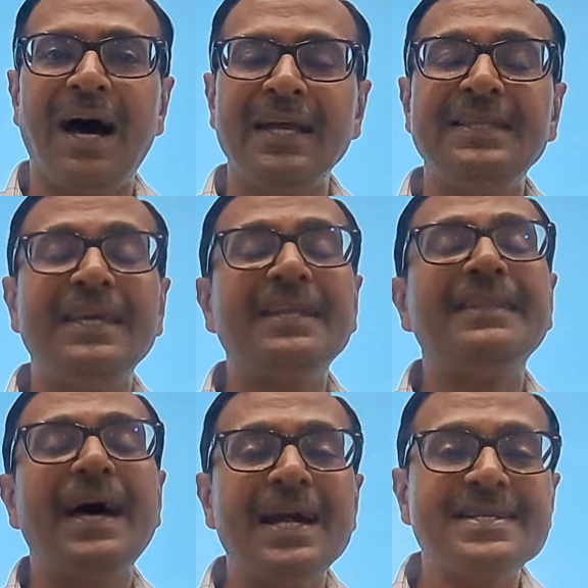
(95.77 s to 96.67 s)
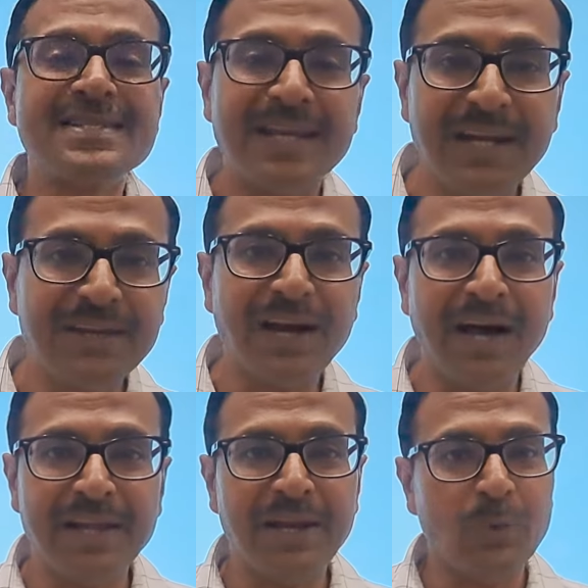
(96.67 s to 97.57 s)
I think that's it
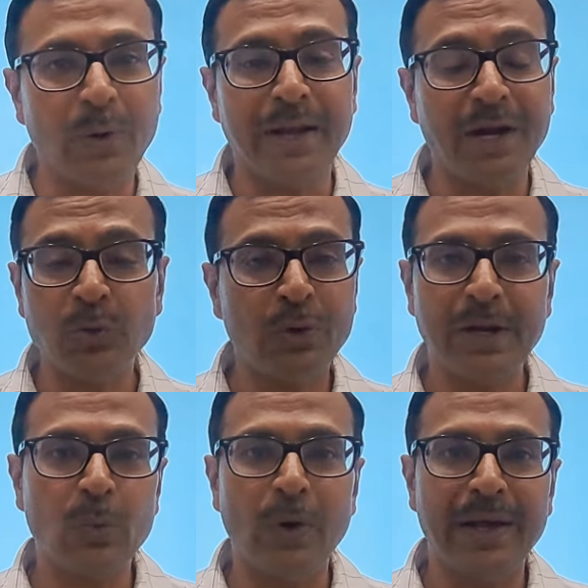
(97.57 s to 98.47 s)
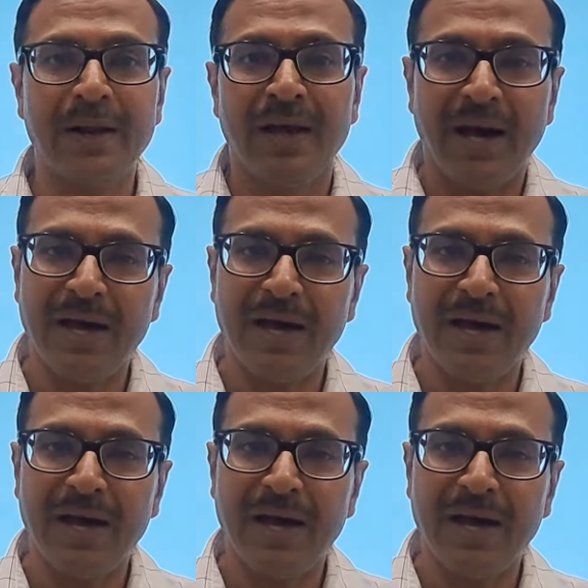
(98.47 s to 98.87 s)
I require. I don't require.